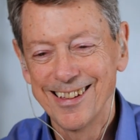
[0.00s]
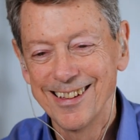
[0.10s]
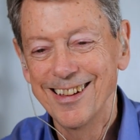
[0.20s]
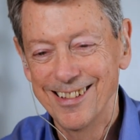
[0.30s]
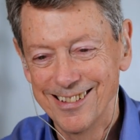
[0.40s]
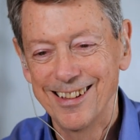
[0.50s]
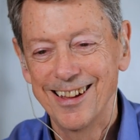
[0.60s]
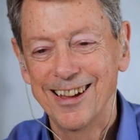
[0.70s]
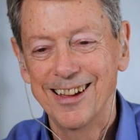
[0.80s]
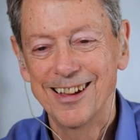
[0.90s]
I think
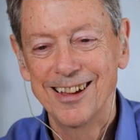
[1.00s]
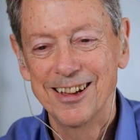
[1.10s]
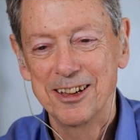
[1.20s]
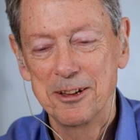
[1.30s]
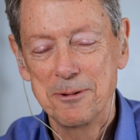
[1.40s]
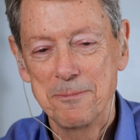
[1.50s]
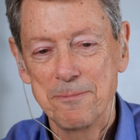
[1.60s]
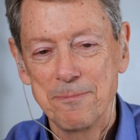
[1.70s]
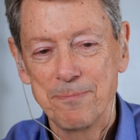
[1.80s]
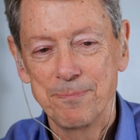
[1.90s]
I have
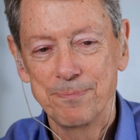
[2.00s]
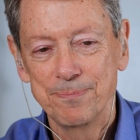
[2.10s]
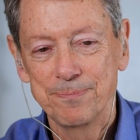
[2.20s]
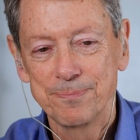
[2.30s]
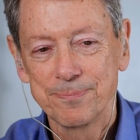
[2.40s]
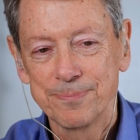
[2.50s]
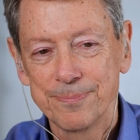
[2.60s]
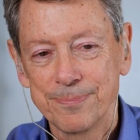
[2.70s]
come to a point